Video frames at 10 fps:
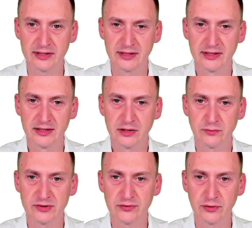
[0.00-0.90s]
here.
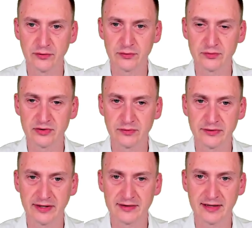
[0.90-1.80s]
Restore the virtual machine,
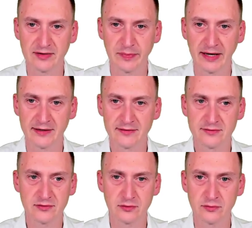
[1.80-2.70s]
well that, that's bad.
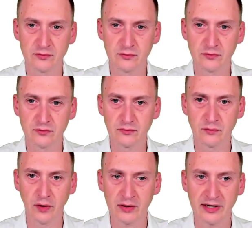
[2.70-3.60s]
So
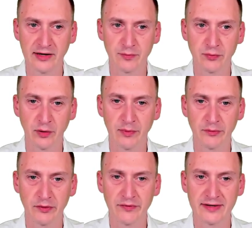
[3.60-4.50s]
what kind of
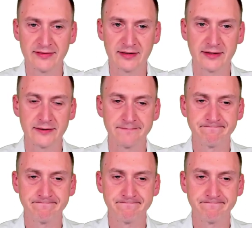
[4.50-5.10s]
problem are we facing here?